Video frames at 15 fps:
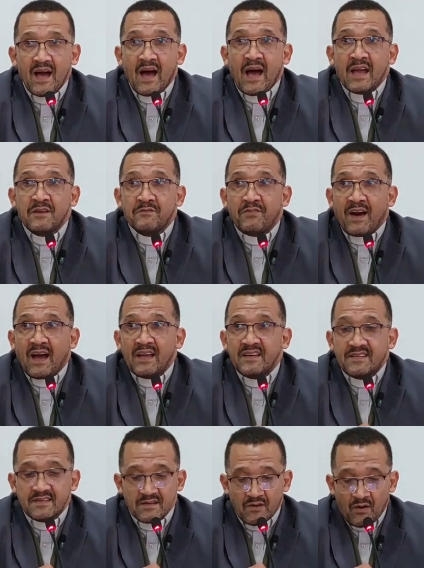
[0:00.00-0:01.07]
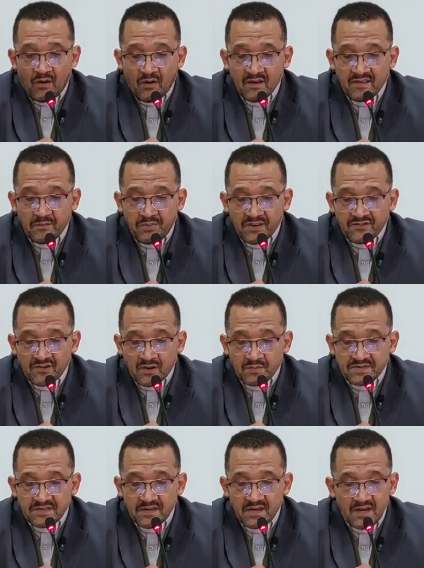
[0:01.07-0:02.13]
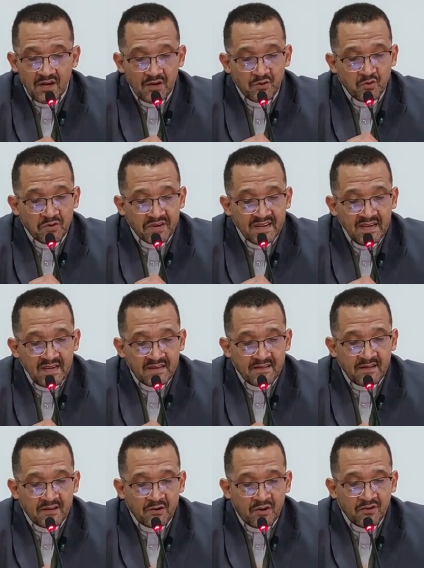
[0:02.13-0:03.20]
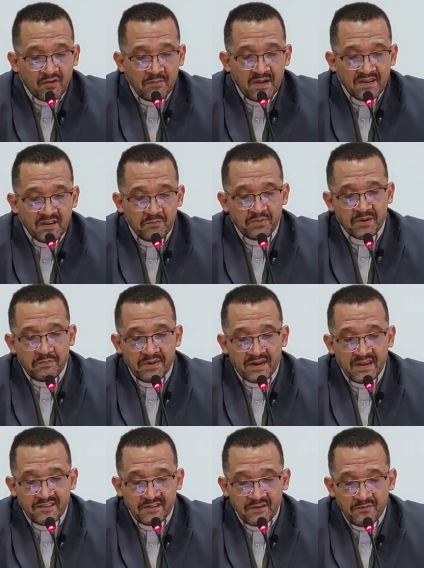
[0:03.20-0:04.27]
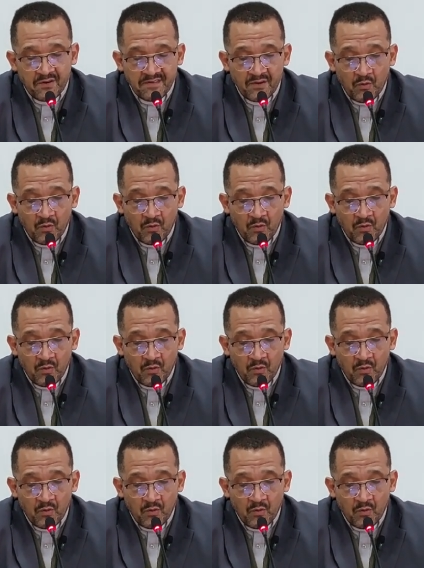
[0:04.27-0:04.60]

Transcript: I invite all the bishops to read the document in preparation for the